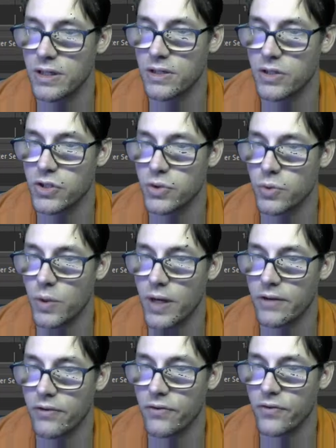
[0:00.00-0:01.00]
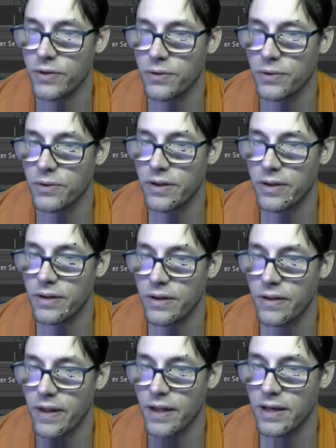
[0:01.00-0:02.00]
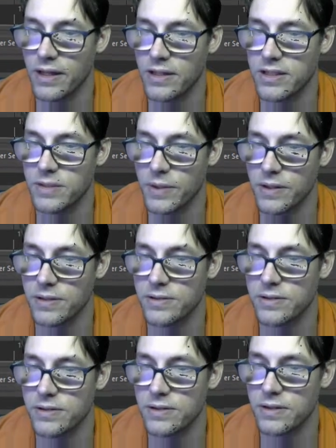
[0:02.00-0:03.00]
to try to fill that knee space.